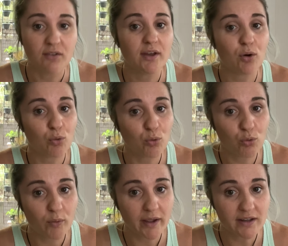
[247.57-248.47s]
they're
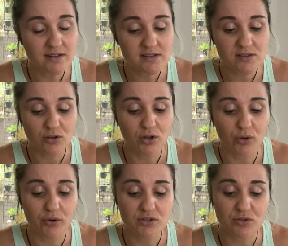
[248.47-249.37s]
always
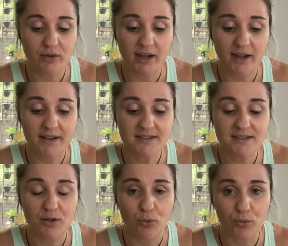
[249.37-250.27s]
going to add
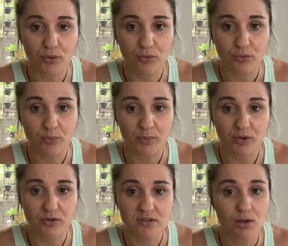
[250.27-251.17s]
oil
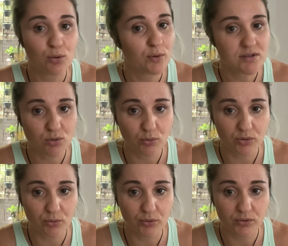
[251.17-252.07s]
because they always cook
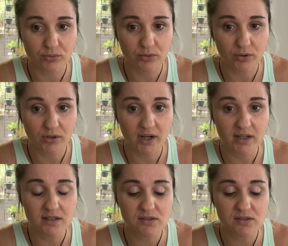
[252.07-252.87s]
with oil, alrighty?